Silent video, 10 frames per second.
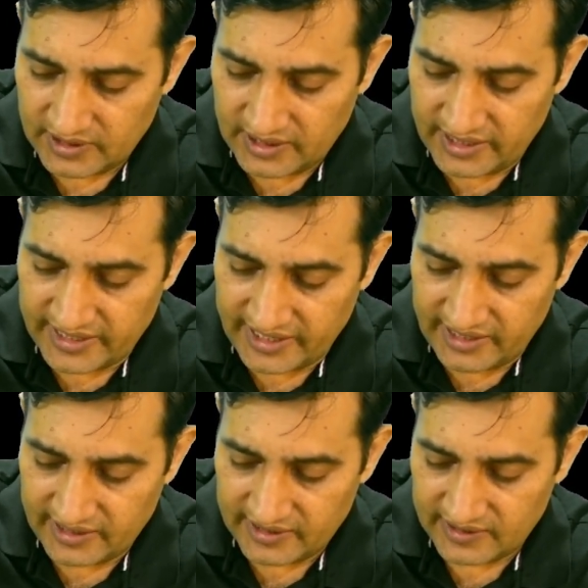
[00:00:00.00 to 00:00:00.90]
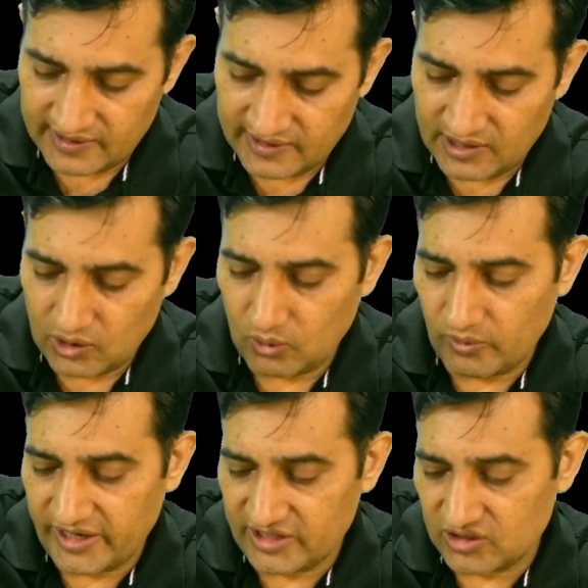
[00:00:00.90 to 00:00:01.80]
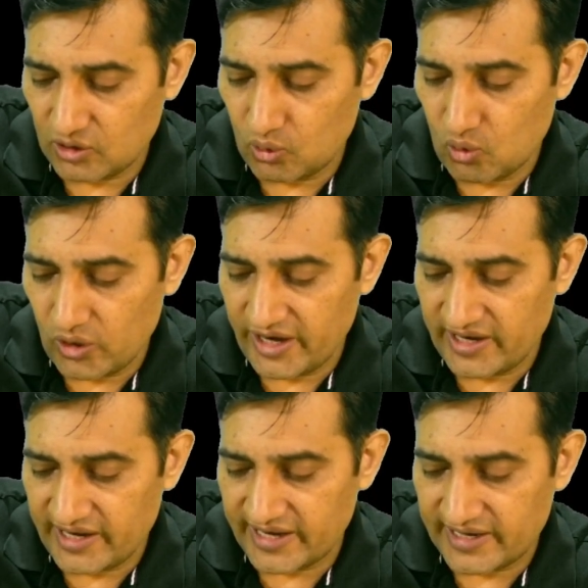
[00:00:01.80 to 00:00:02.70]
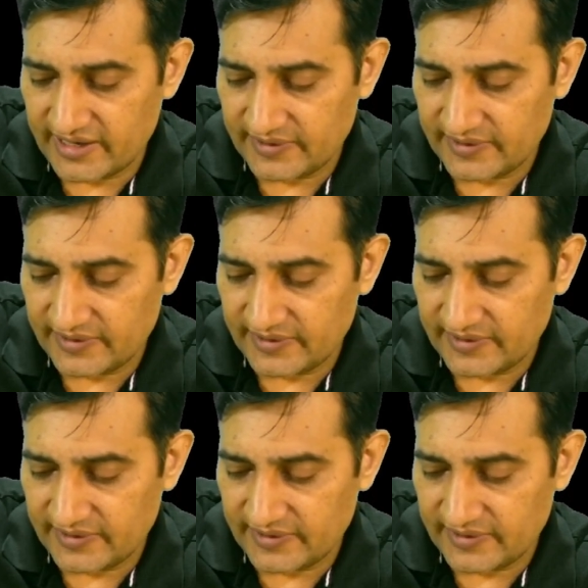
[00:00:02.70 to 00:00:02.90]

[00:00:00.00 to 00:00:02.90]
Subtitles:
ticket, one is golden ticket.